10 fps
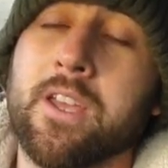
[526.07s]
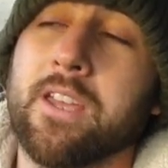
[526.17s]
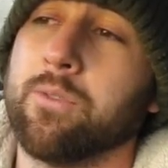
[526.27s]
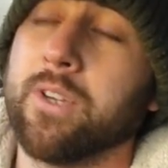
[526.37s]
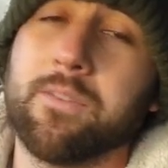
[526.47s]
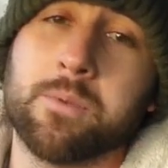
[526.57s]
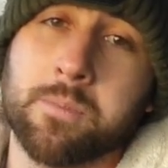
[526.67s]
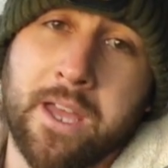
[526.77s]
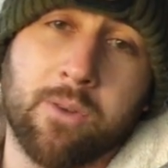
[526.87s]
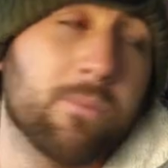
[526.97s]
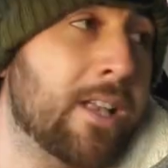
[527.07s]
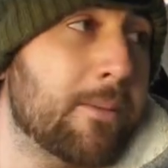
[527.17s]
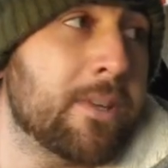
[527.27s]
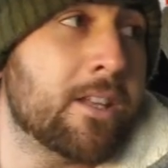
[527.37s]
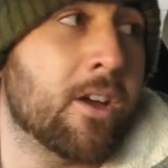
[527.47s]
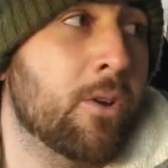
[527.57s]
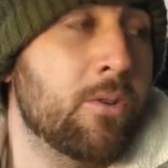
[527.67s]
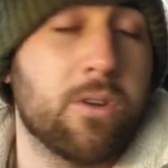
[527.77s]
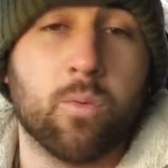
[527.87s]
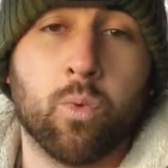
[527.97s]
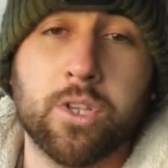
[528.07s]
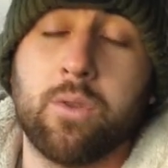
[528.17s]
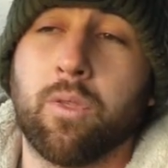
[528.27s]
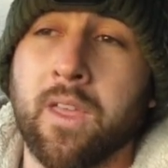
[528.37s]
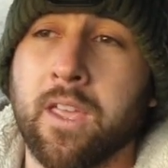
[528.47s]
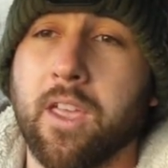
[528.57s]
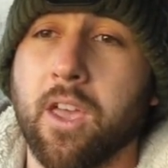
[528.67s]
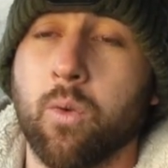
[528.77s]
If you want to give me some help, let me know what you think